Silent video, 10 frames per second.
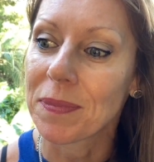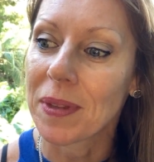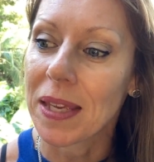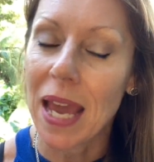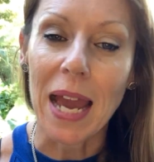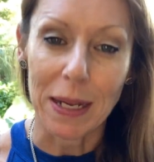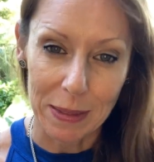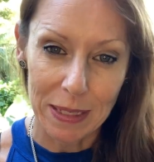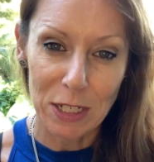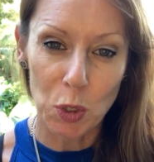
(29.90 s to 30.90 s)
yeah,
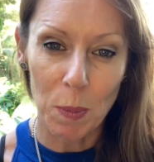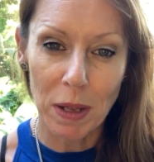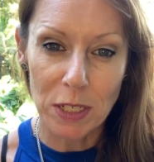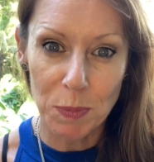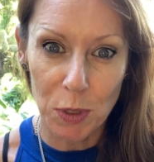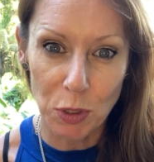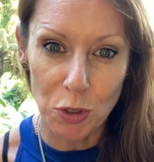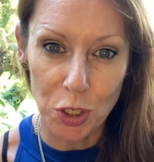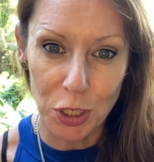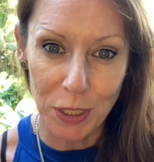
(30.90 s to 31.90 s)
let's talk about the spiritual
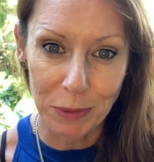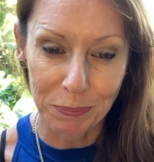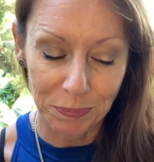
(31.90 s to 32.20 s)
journey.